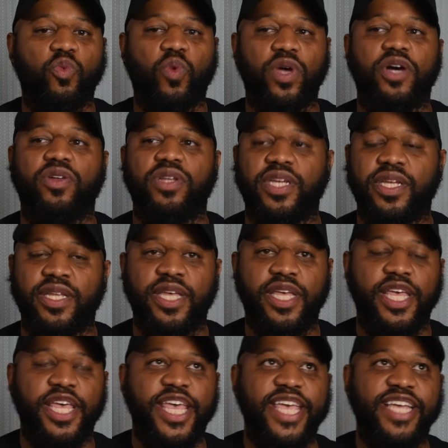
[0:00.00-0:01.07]
well in.
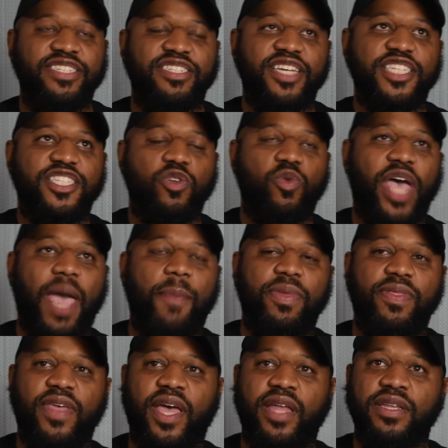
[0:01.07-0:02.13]
It just so
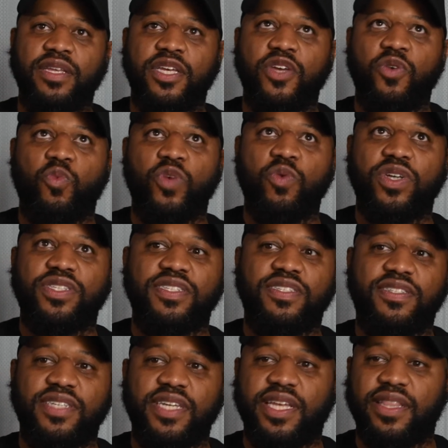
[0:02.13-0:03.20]
happened that we wasn't
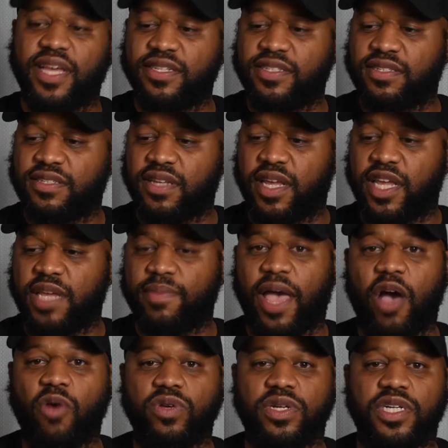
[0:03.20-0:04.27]
seeing that same
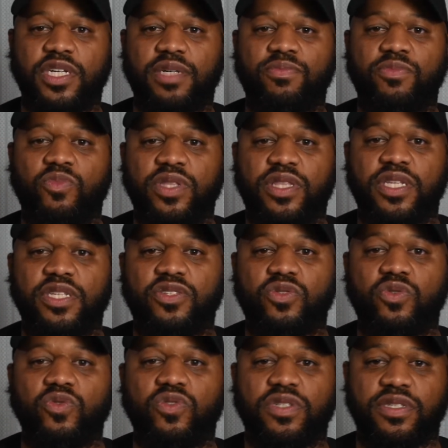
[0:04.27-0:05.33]
outcome within the
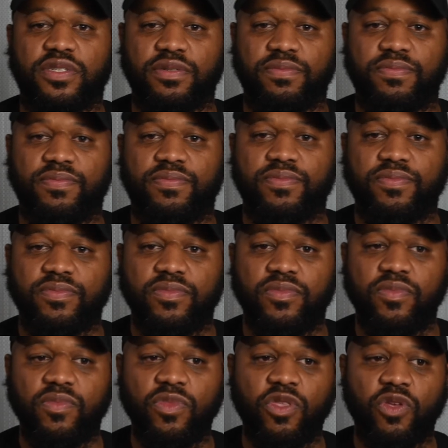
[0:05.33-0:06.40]
school system,
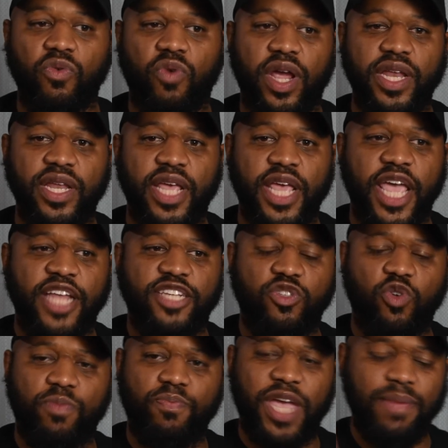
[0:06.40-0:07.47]
right? And
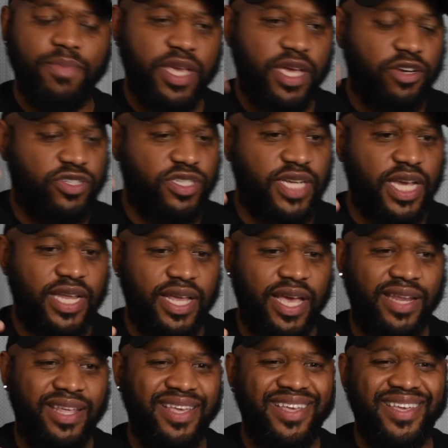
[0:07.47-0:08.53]
so it made me understand
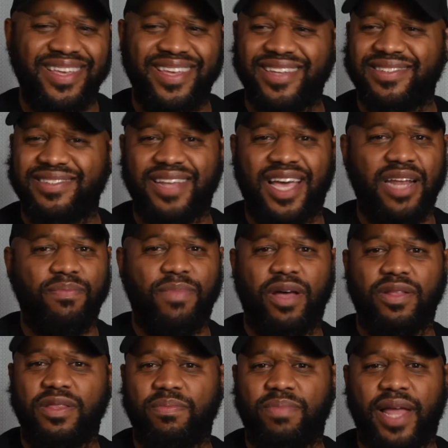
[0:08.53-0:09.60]
that it's not
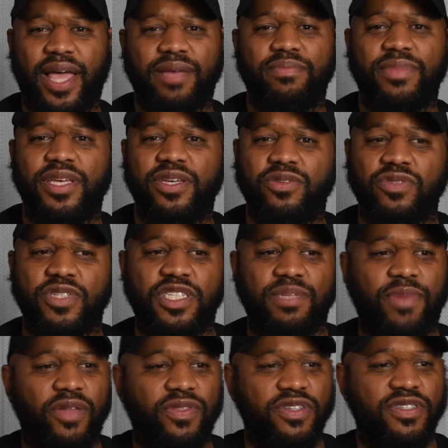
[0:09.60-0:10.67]
about the black males, it's
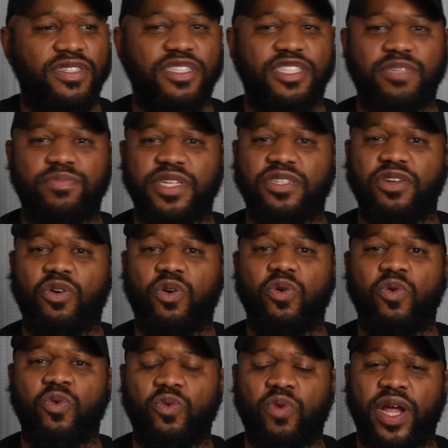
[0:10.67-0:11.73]
about the system as a
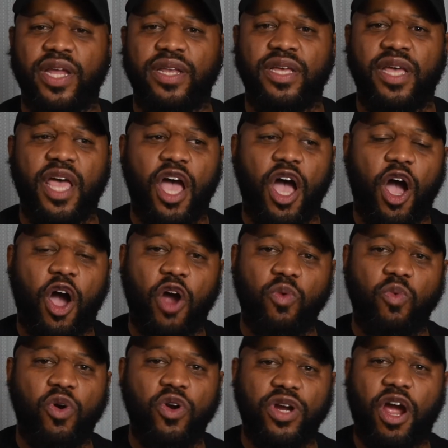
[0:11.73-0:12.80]
whole, right? Our
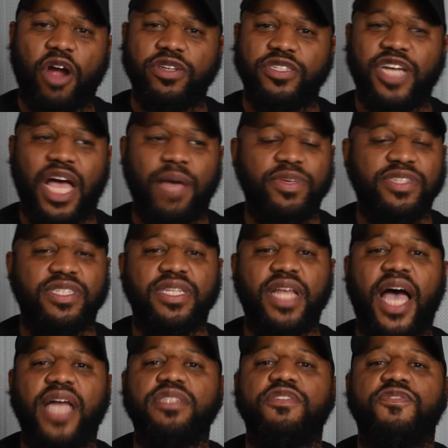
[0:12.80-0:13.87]
work, our job is
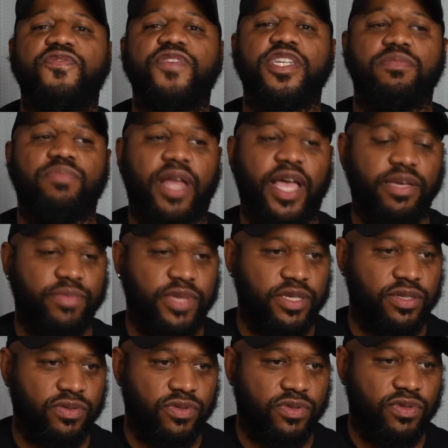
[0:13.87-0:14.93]
not to fix black
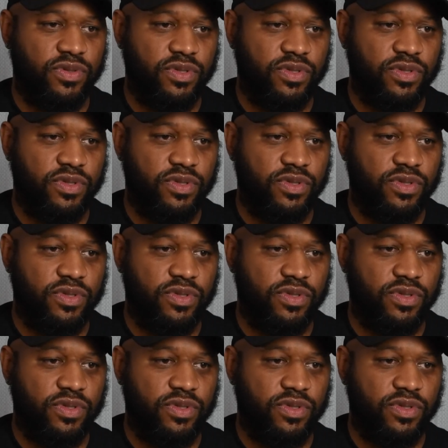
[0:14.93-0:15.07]
males.